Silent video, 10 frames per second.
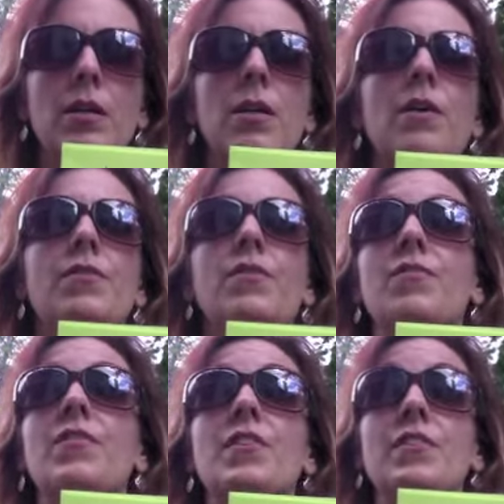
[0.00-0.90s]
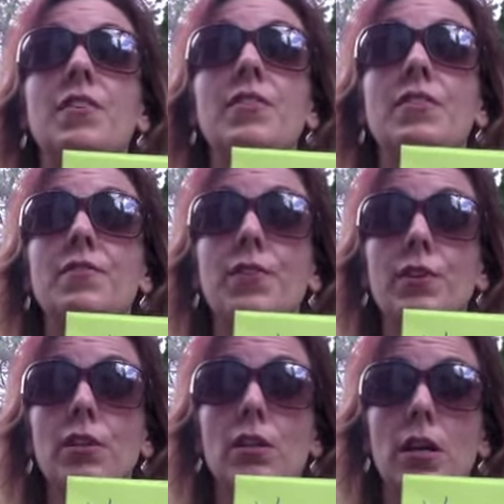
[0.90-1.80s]
if it's a
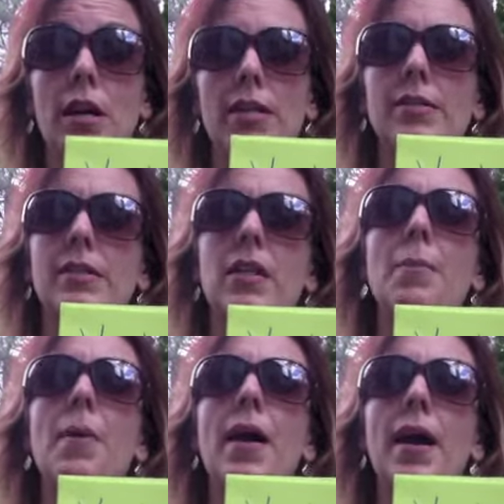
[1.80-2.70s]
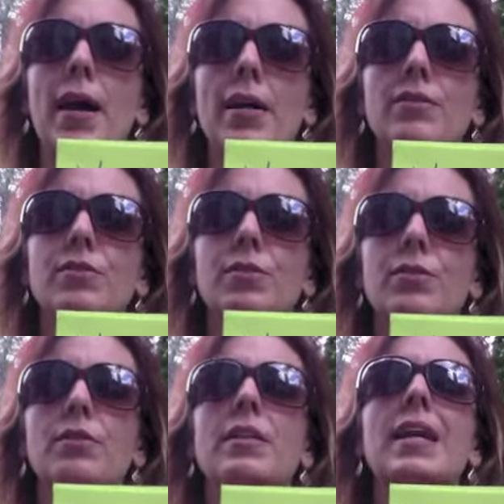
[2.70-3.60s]
vertical line, it's going to pass
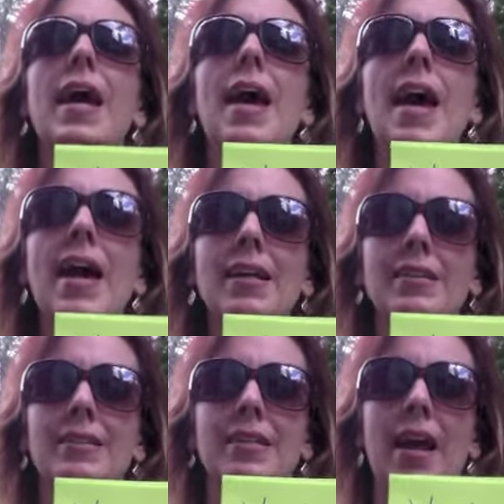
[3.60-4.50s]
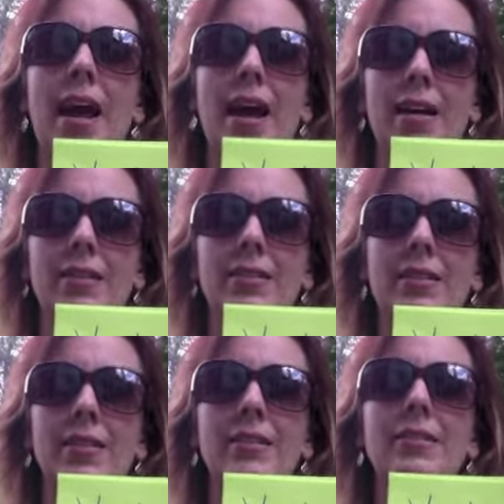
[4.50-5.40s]
through the
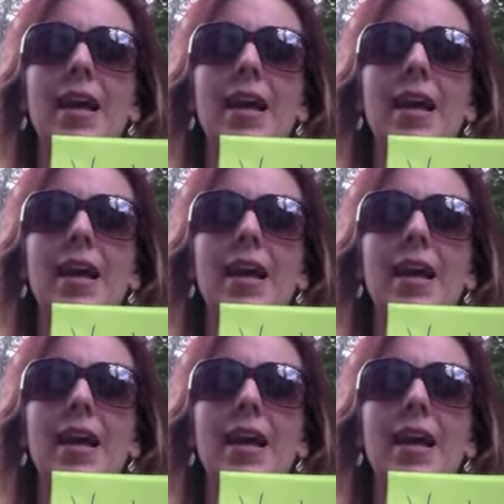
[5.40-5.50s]
x-axis